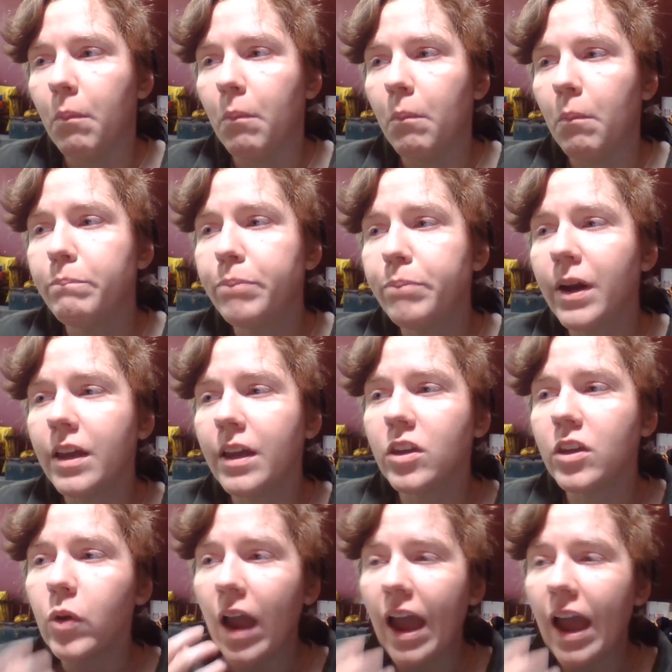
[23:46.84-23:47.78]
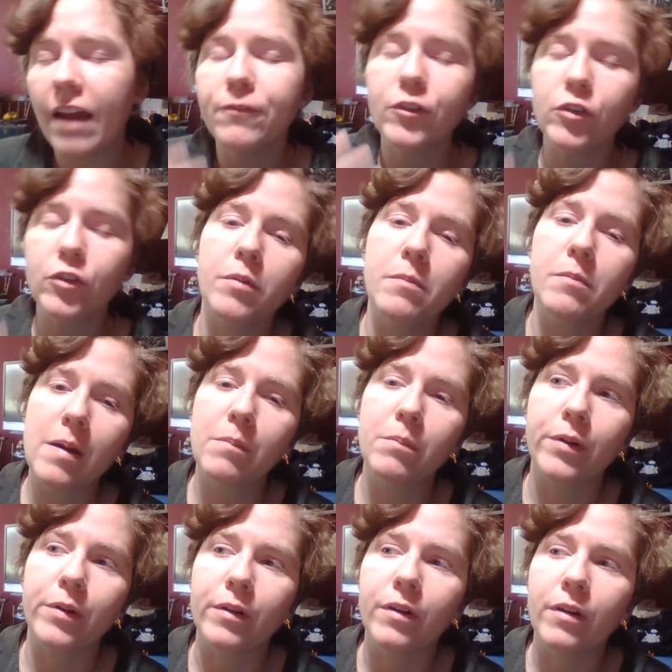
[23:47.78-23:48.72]
But you have to
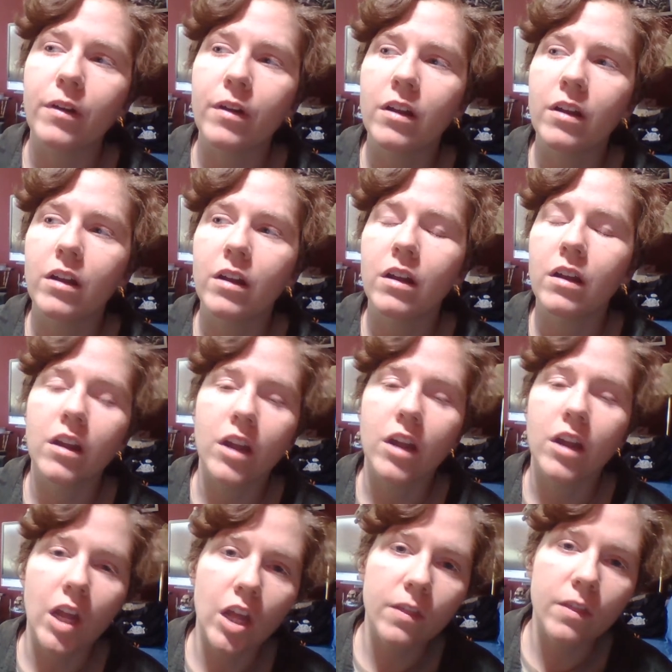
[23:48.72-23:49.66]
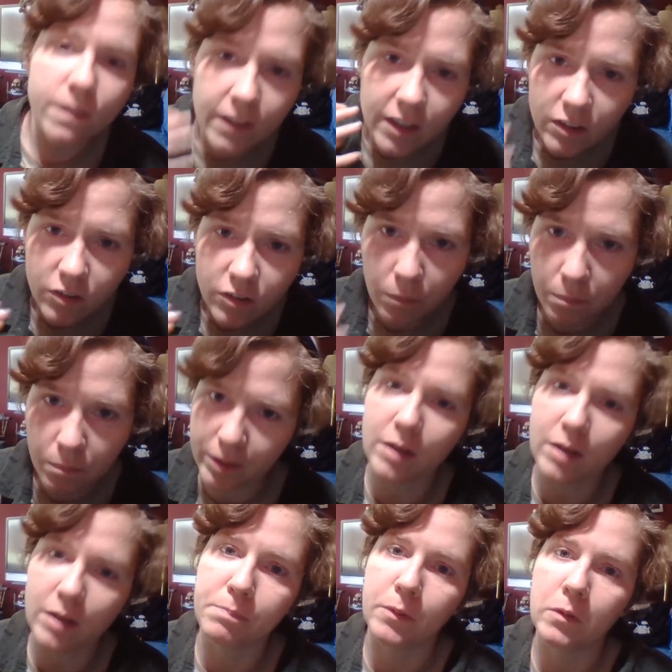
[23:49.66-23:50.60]
remember, these are
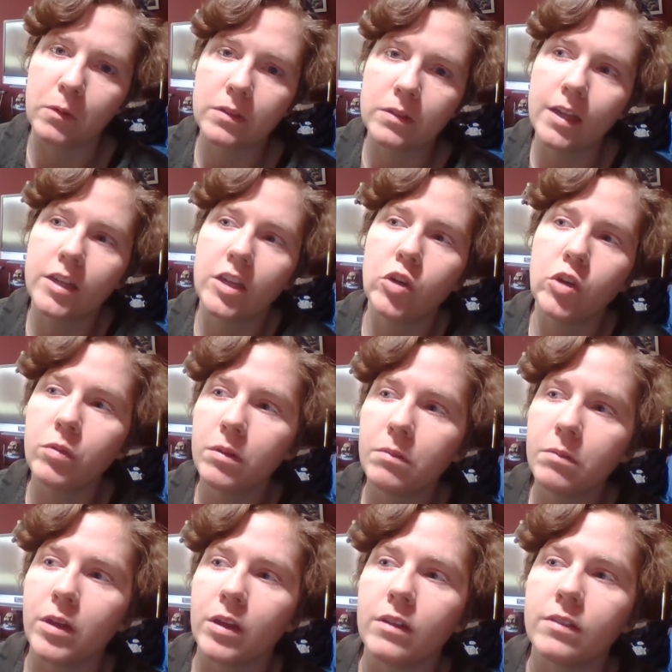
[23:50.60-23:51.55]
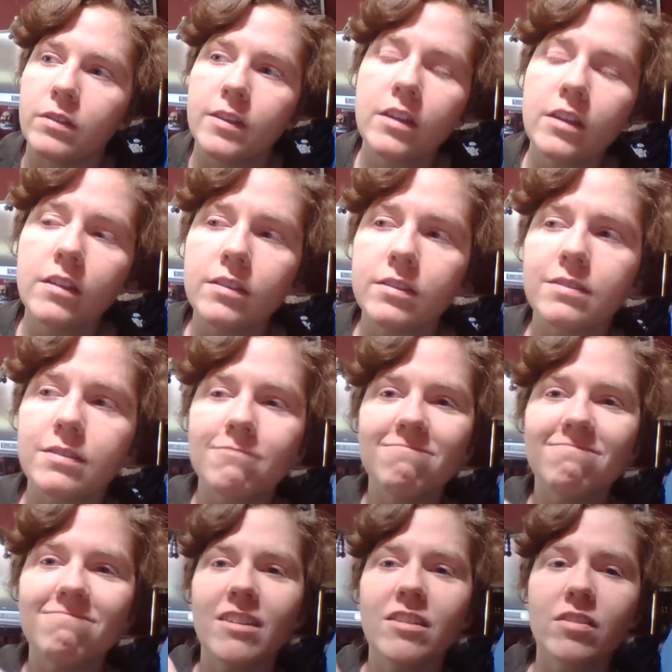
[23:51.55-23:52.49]
people like you and me.
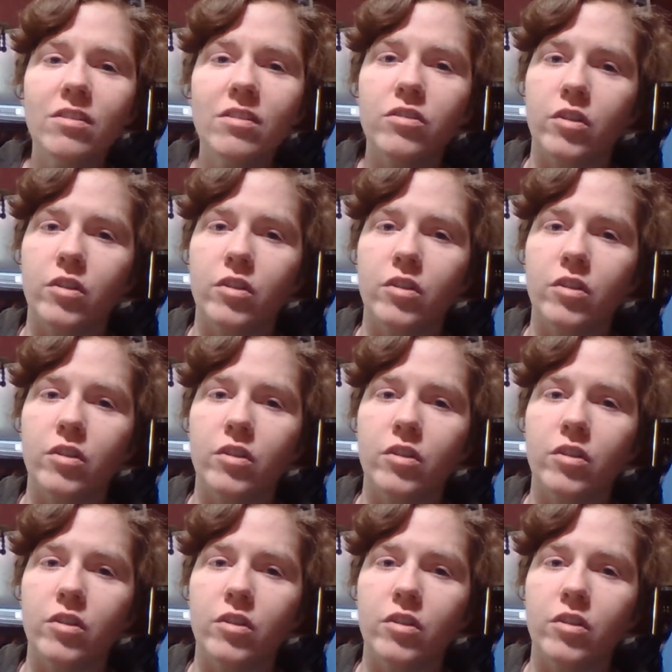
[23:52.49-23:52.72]
This is their